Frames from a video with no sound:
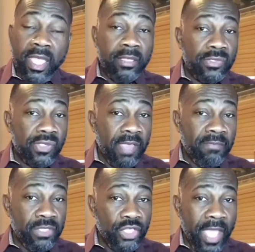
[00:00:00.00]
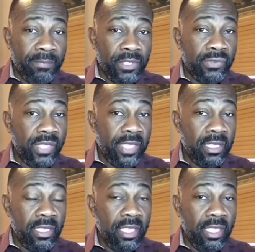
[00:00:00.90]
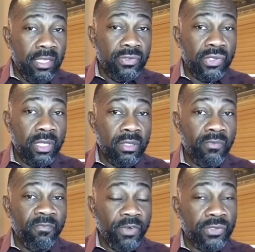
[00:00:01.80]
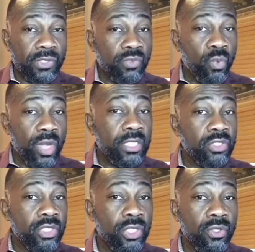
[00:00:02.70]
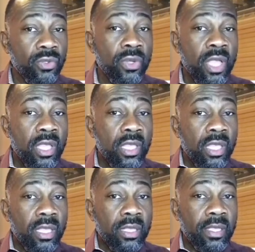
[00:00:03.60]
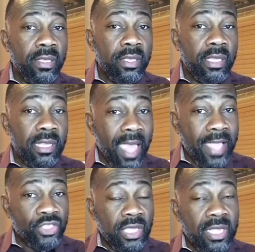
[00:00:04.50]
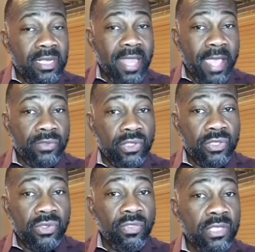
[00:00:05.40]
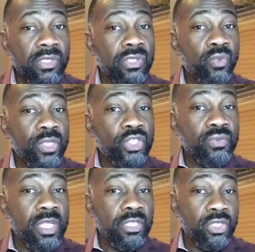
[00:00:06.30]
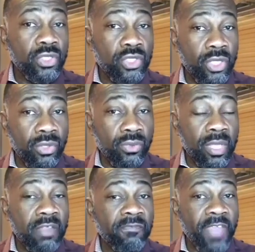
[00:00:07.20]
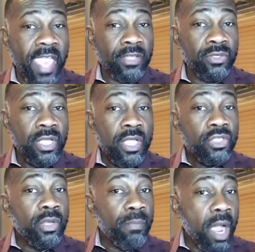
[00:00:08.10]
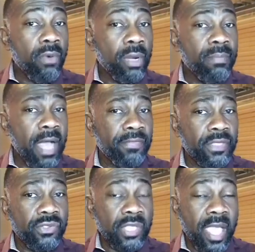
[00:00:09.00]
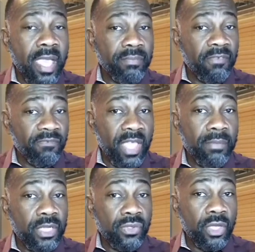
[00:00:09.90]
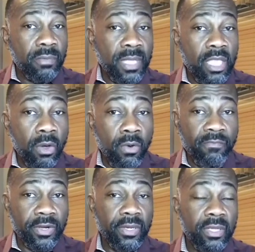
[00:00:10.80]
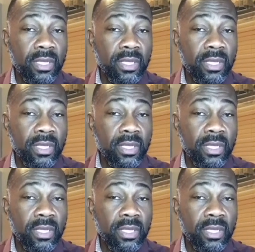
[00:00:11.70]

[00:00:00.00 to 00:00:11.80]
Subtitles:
In the 7th chapter, 2 Kings, verses 1 and 2, Elisha announces this is what you need to do. In fact, tomorrow about this time, the famine is going to be over.